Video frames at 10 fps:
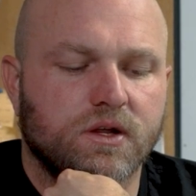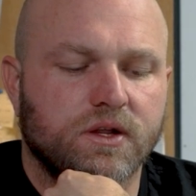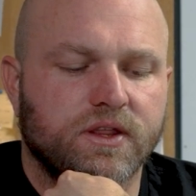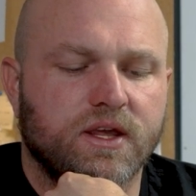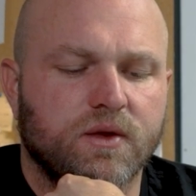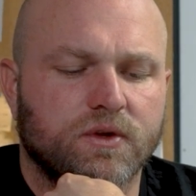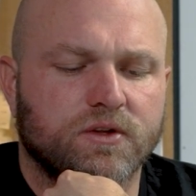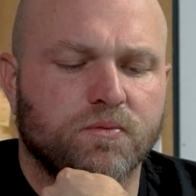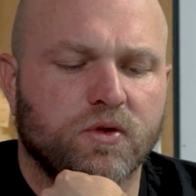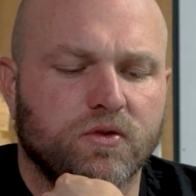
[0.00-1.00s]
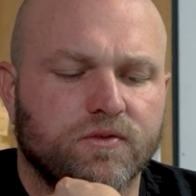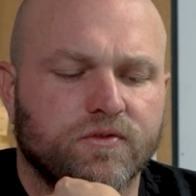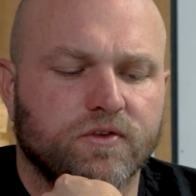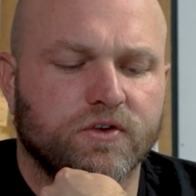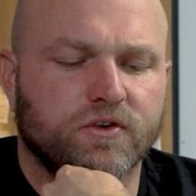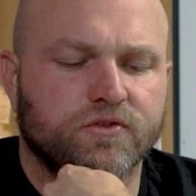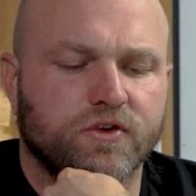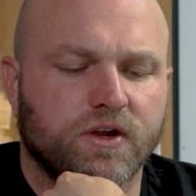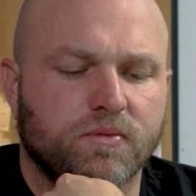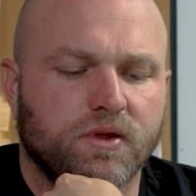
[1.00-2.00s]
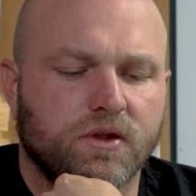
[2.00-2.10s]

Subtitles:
I think he went to Poland for a little trip.